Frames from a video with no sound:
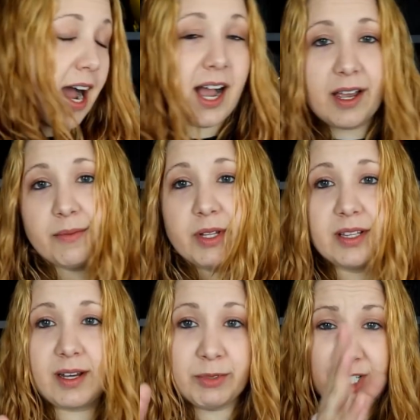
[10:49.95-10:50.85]

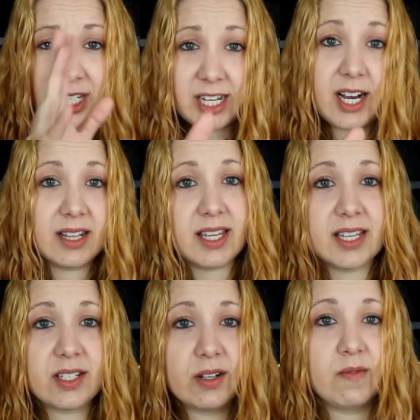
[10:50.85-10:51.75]
I'm, I'm just gonna cut
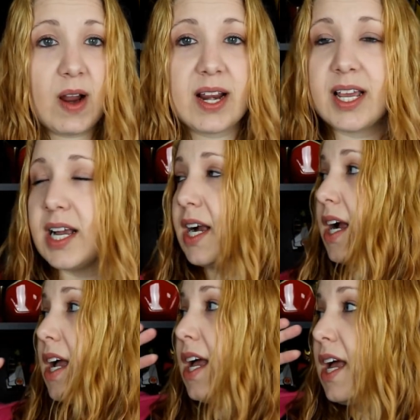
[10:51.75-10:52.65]
this right here